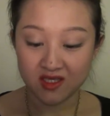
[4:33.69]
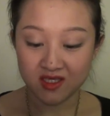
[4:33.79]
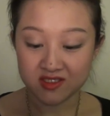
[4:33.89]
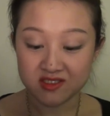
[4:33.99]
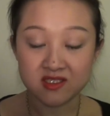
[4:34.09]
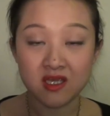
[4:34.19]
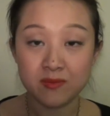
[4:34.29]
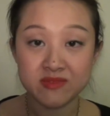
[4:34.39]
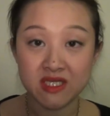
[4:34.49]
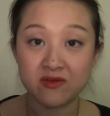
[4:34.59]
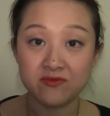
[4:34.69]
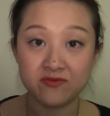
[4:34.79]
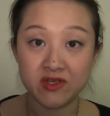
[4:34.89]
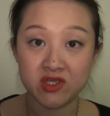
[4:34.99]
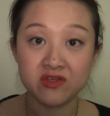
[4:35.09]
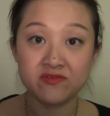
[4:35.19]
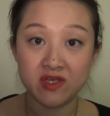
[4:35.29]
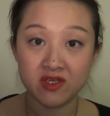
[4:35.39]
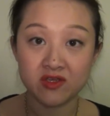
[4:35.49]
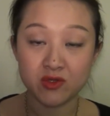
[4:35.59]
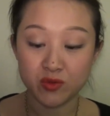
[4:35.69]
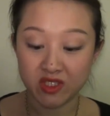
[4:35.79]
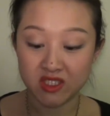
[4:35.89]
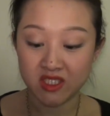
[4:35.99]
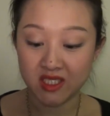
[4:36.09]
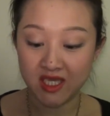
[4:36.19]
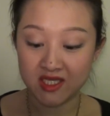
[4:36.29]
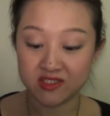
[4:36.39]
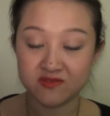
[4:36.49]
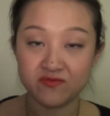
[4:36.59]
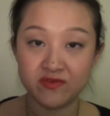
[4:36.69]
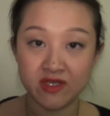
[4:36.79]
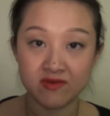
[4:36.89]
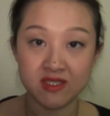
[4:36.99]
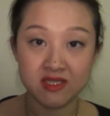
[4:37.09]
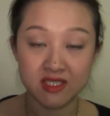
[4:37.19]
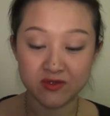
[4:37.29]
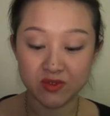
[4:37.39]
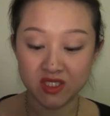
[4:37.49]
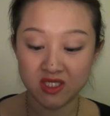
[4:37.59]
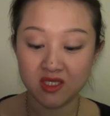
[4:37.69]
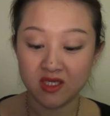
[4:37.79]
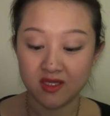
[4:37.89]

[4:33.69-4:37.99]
it comes out very, very quickly, and it's very liquidy,